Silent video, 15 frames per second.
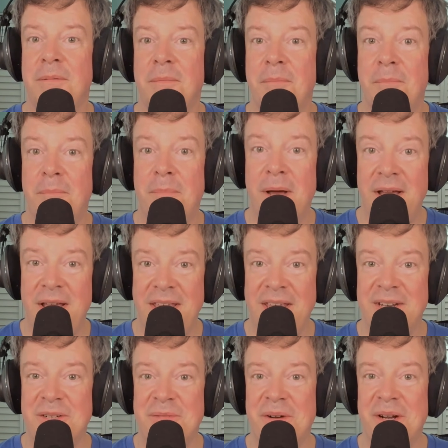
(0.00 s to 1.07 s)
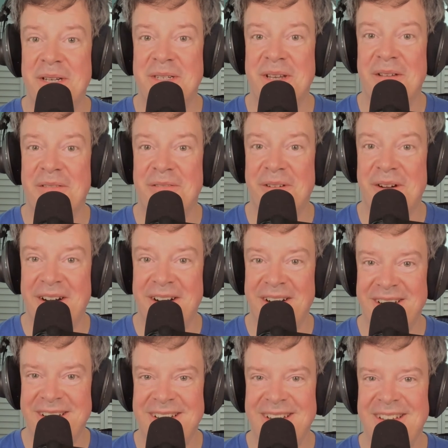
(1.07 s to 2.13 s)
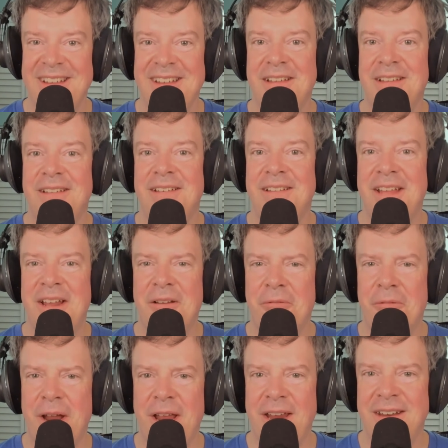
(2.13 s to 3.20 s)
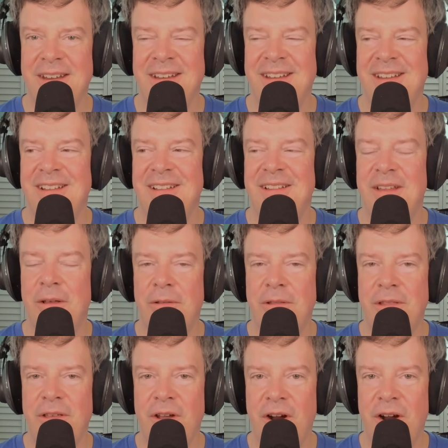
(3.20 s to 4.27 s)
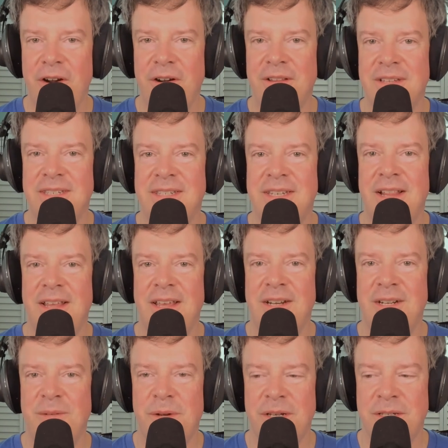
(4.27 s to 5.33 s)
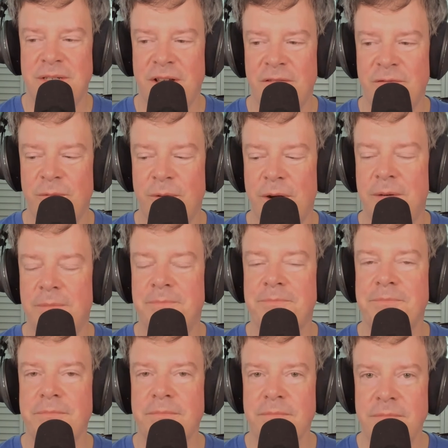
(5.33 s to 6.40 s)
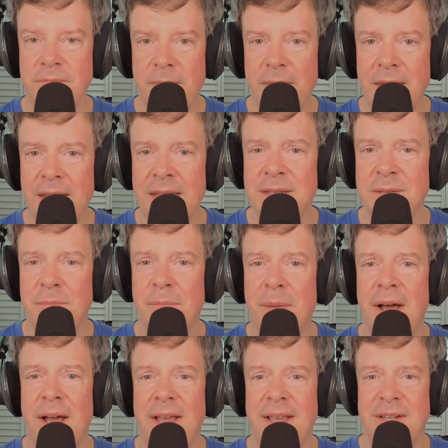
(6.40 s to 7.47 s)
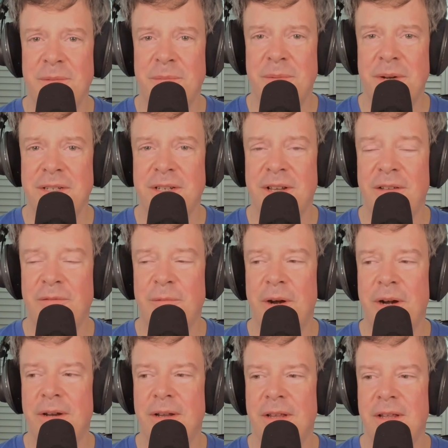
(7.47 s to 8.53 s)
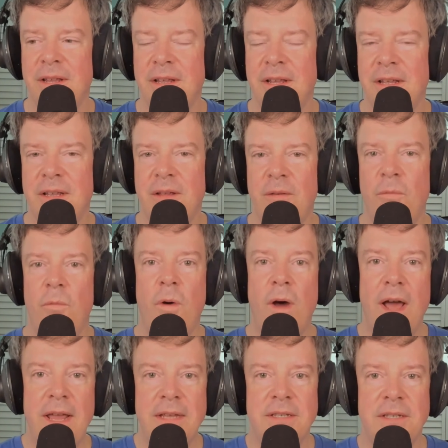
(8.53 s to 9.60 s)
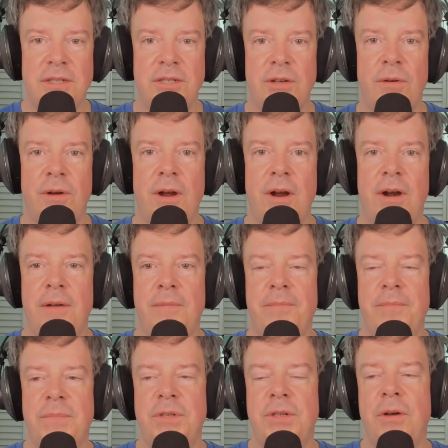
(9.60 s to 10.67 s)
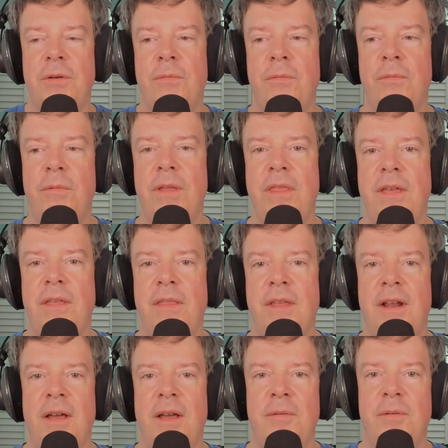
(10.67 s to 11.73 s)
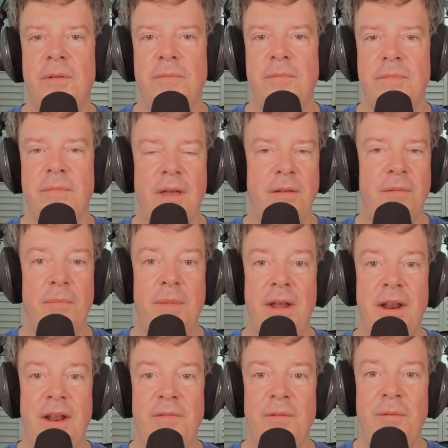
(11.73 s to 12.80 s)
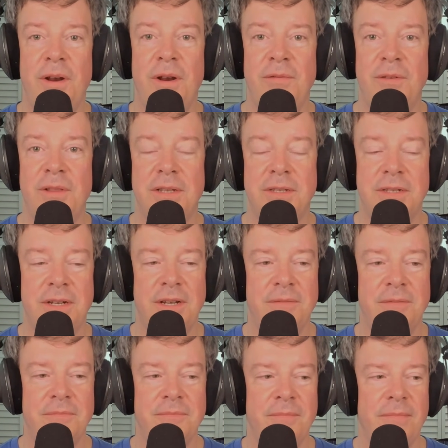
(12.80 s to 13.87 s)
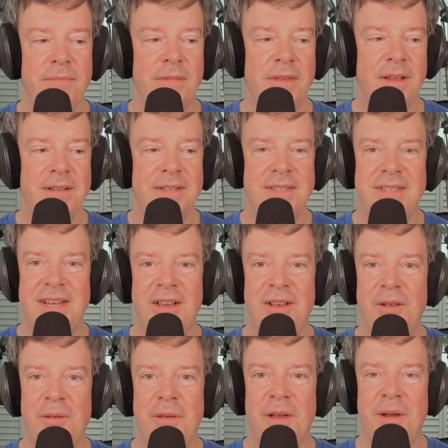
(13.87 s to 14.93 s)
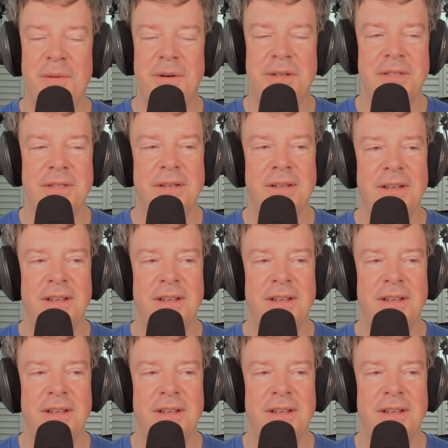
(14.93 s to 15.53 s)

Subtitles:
buying enterprise software. Isn't that great? The only thing harder than selling enterprise software is buying enterprise software. And why is it so hard? So one thing that I'll bet every one of you listening, I'll take all comers,